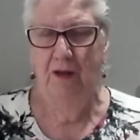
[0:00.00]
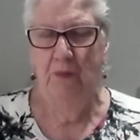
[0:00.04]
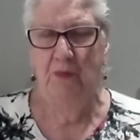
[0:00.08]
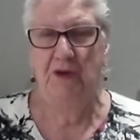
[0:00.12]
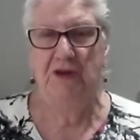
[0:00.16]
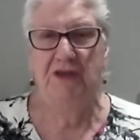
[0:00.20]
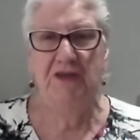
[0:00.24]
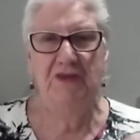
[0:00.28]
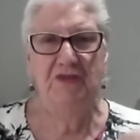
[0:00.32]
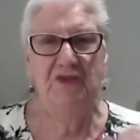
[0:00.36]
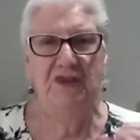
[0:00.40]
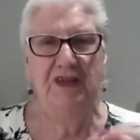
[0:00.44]

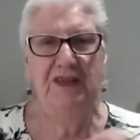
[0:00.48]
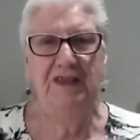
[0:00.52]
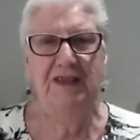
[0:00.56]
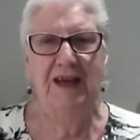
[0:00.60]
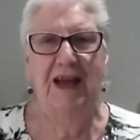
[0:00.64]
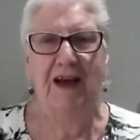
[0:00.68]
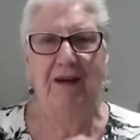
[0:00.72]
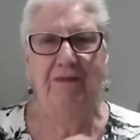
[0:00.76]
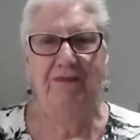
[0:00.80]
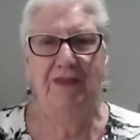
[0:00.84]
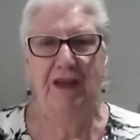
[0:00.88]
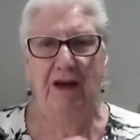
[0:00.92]
We just need to
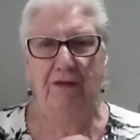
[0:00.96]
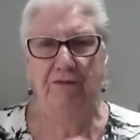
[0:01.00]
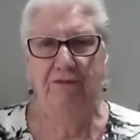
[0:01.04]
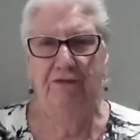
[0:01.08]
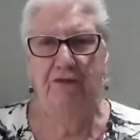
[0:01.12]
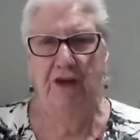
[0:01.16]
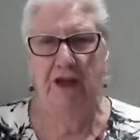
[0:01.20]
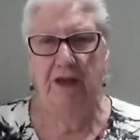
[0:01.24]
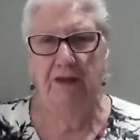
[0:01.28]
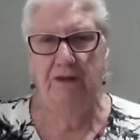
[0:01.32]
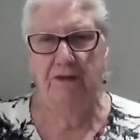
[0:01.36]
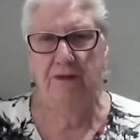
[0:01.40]
have that
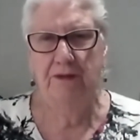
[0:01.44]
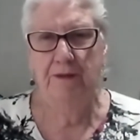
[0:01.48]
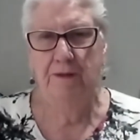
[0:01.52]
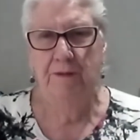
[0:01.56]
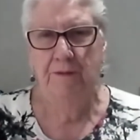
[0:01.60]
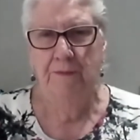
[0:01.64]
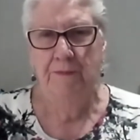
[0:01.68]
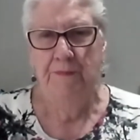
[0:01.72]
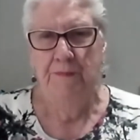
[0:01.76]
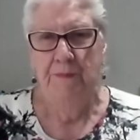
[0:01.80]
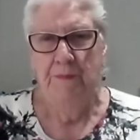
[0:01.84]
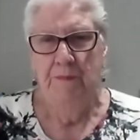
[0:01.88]
faith.
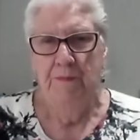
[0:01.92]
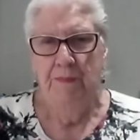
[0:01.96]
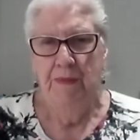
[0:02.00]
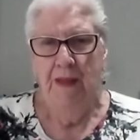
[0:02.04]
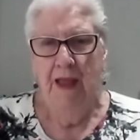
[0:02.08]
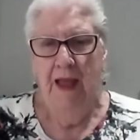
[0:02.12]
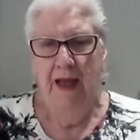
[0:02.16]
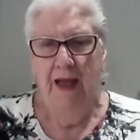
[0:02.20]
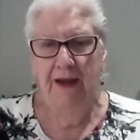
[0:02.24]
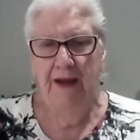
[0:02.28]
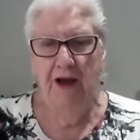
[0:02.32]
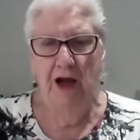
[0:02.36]

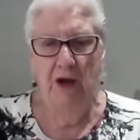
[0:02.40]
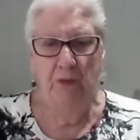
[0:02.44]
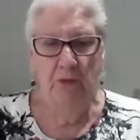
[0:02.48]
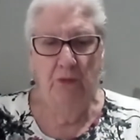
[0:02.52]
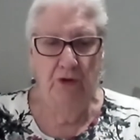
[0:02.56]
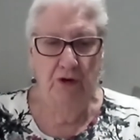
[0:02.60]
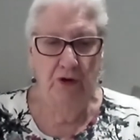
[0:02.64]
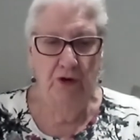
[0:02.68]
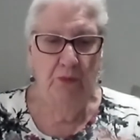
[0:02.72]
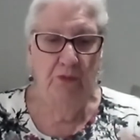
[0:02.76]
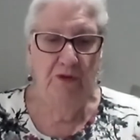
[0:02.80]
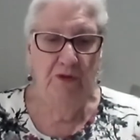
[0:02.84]
And I
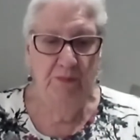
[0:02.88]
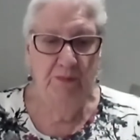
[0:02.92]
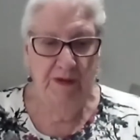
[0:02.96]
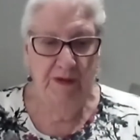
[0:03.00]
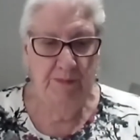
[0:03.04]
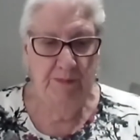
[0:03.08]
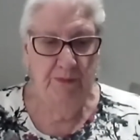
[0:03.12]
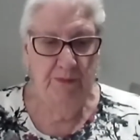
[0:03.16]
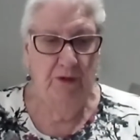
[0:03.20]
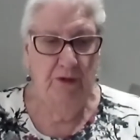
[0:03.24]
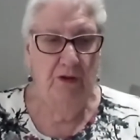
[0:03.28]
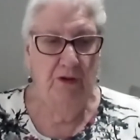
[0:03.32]
work with
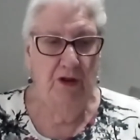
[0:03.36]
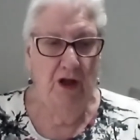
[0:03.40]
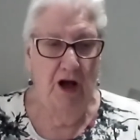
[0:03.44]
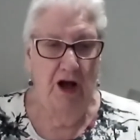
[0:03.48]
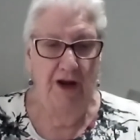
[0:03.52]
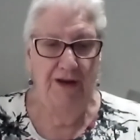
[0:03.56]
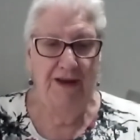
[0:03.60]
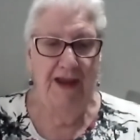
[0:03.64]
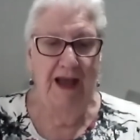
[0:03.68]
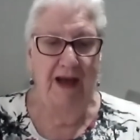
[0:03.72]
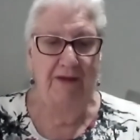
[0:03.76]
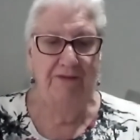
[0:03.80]
people
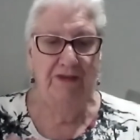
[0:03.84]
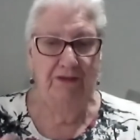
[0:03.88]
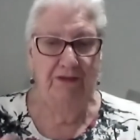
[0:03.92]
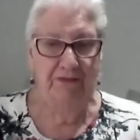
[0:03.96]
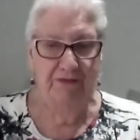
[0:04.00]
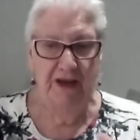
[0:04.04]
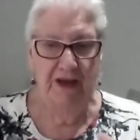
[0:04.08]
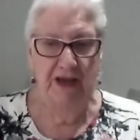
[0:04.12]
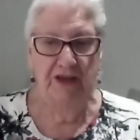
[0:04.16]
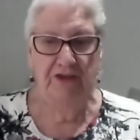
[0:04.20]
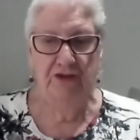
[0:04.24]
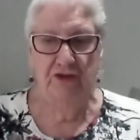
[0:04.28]
on having
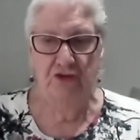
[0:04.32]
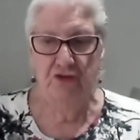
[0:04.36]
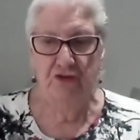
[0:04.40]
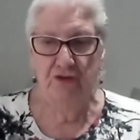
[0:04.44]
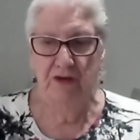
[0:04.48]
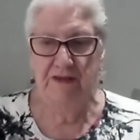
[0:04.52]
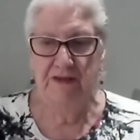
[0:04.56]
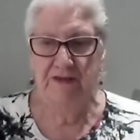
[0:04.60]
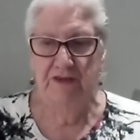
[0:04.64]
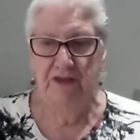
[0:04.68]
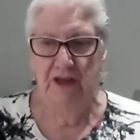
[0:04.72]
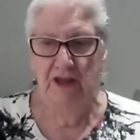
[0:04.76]
faith and
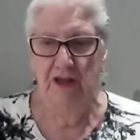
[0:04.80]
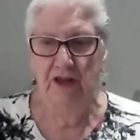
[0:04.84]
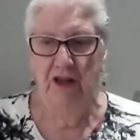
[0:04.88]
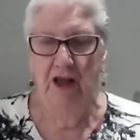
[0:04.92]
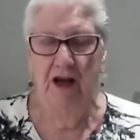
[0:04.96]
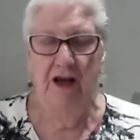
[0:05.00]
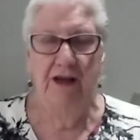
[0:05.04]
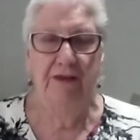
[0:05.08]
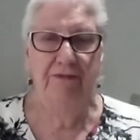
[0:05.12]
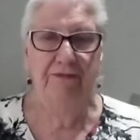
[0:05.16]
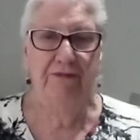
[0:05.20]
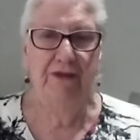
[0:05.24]
trust in
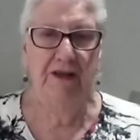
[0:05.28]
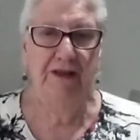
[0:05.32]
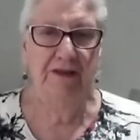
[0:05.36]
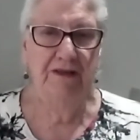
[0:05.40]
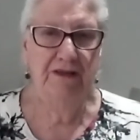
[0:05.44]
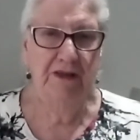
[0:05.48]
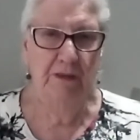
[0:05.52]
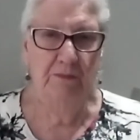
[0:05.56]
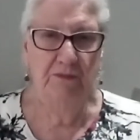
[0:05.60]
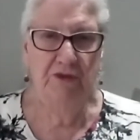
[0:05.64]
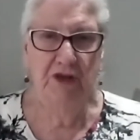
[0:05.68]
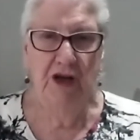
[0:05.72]
life. And
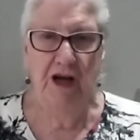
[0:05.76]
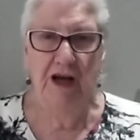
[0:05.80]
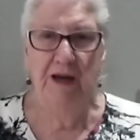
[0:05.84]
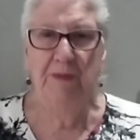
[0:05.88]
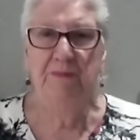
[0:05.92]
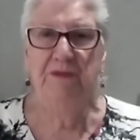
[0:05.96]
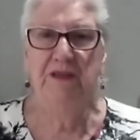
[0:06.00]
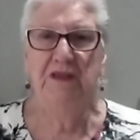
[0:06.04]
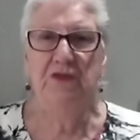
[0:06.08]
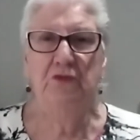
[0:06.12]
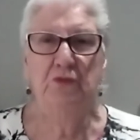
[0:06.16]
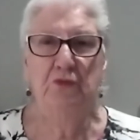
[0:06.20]

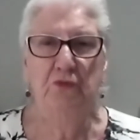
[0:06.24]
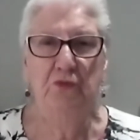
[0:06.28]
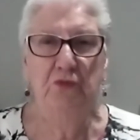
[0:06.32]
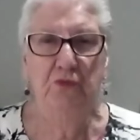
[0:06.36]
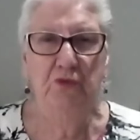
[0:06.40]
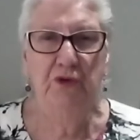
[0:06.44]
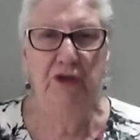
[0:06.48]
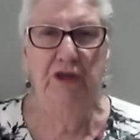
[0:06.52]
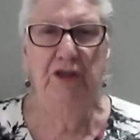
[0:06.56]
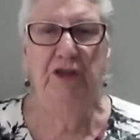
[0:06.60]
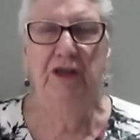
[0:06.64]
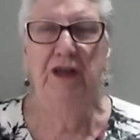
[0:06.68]
sometimes it's
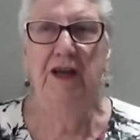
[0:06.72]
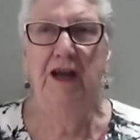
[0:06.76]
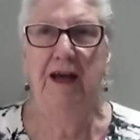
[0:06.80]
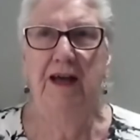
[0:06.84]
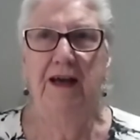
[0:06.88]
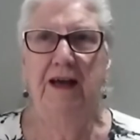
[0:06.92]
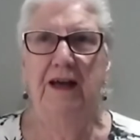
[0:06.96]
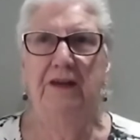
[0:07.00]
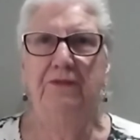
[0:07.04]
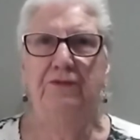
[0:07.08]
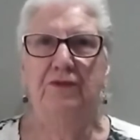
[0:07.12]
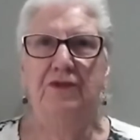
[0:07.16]
really
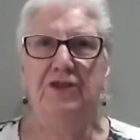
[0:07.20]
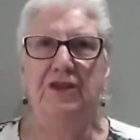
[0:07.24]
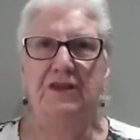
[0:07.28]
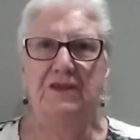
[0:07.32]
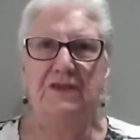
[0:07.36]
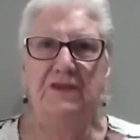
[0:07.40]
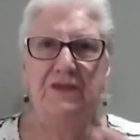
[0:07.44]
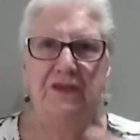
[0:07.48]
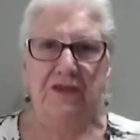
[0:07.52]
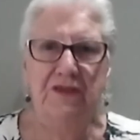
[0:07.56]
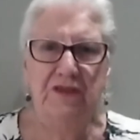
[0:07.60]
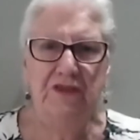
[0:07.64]
hard for their
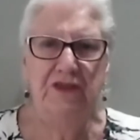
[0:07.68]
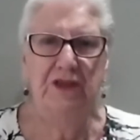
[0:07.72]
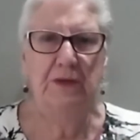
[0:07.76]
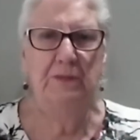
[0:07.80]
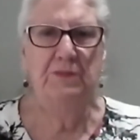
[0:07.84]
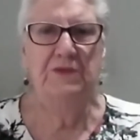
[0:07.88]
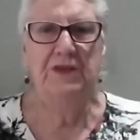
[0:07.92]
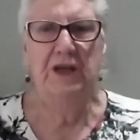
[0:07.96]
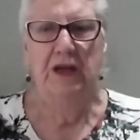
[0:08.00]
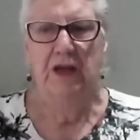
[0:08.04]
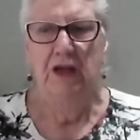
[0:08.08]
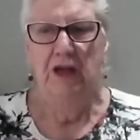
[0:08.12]

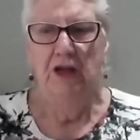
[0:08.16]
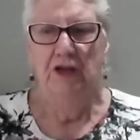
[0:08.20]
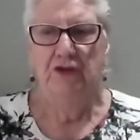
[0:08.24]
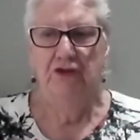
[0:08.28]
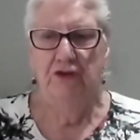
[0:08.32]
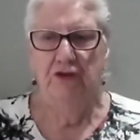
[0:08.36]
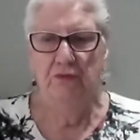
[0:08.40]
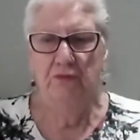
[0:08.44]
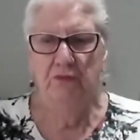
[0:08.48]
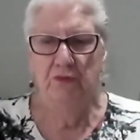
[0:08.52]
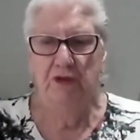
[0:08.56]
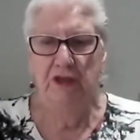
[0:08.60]
systems
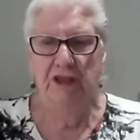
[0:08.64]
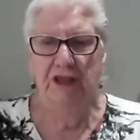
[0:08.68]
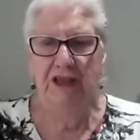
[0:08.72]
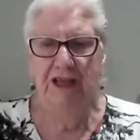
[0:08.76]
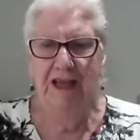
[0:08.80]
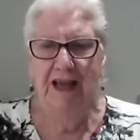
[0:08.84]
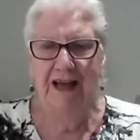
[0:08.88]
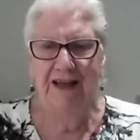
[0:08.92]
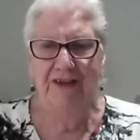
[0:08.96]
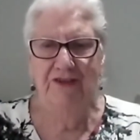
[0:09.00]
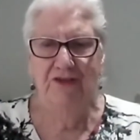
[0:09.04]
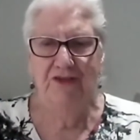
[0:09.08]
to
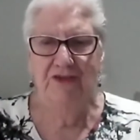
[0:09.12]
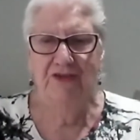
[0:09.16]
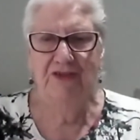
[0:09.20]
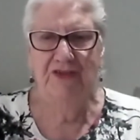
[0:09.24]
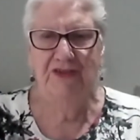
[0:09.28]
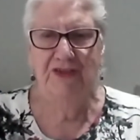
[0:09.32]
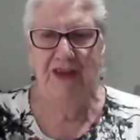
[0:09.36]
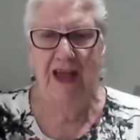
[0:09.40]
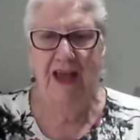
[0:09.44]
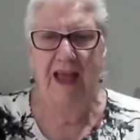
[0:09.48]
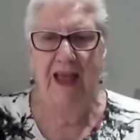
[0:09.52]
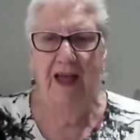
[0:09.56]
really
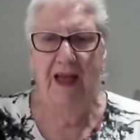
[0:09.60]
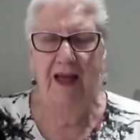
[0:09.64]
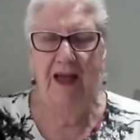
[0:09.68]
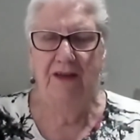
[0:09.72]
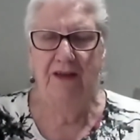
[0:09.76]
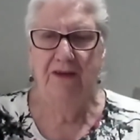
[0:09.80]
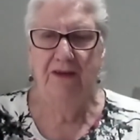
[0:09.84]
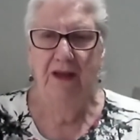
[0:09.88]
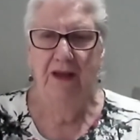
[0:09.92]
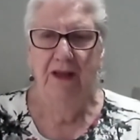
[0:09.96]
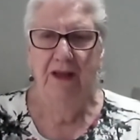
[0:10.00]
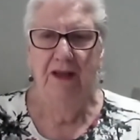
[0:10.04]

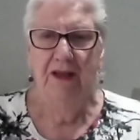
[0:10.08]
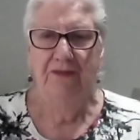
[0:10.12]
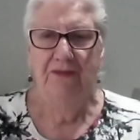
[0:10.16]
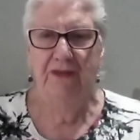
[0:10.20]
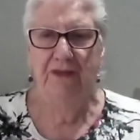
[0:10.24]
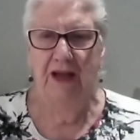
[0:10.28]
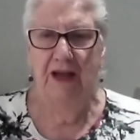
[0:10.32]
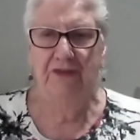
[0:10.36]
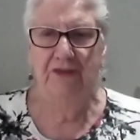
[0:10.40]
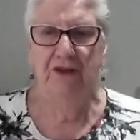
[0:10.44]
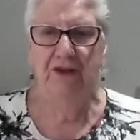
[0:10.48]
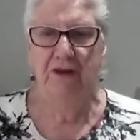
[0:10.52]
understand
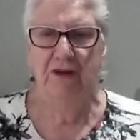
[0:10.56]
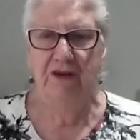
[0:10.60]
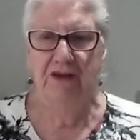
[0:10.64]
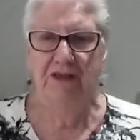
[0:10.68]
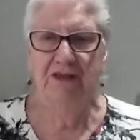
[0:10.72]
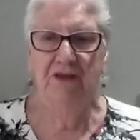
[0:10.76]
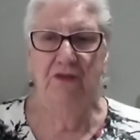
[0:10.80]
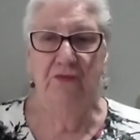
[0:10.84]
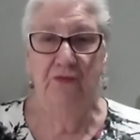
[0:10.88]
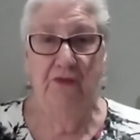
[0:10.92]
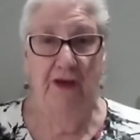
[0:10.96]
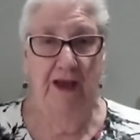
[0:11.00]
that there
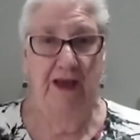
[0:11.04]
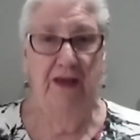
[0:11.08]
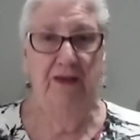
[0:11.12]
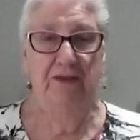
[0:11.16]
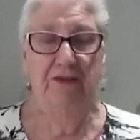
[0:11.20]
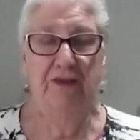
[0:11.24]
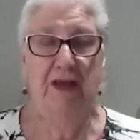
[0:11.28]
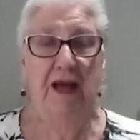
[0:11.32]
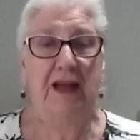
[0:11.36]
is faith.